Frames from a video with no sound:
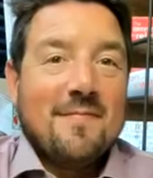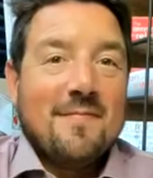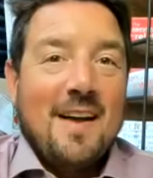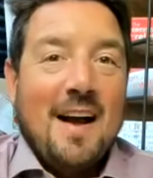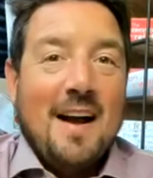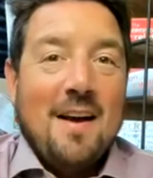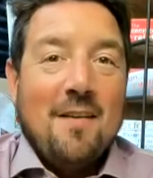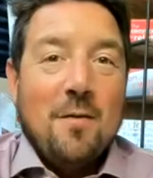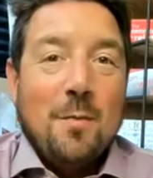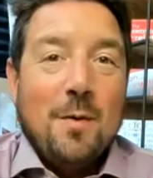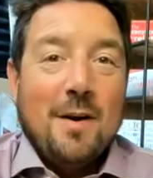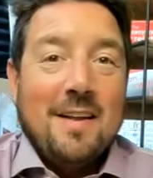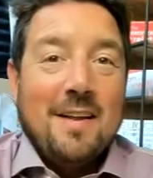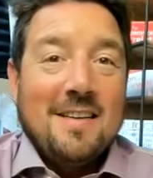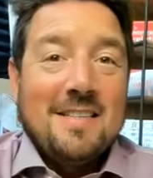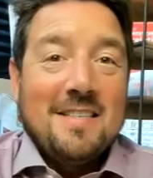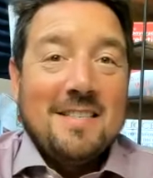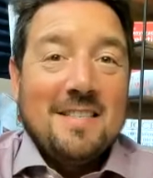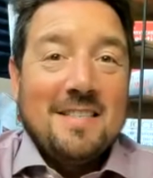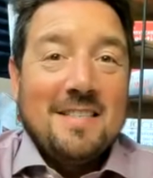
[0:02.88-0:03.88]
Hi, everybody.
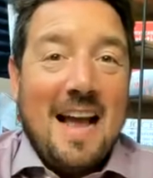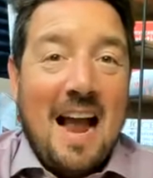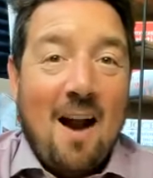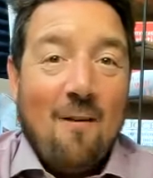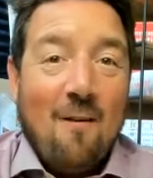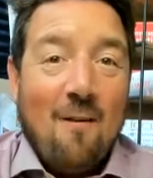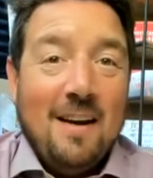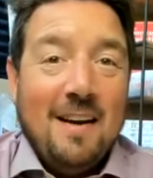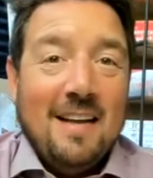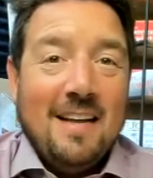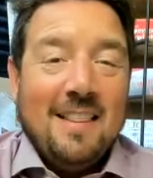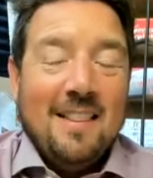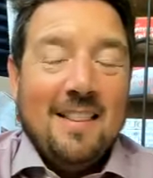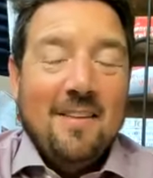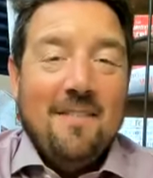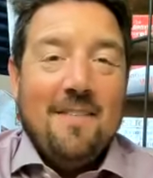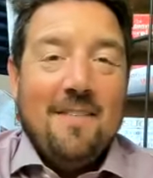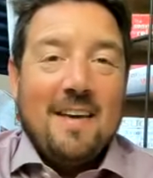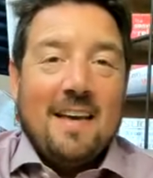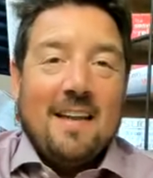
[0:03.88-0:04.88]
This is Aaron
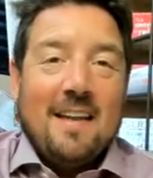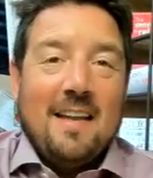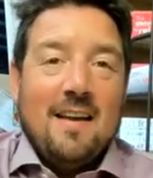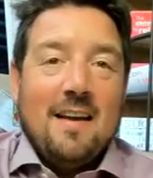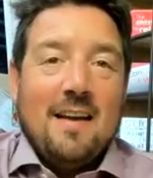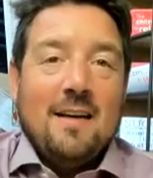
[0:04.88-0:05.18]
Levine,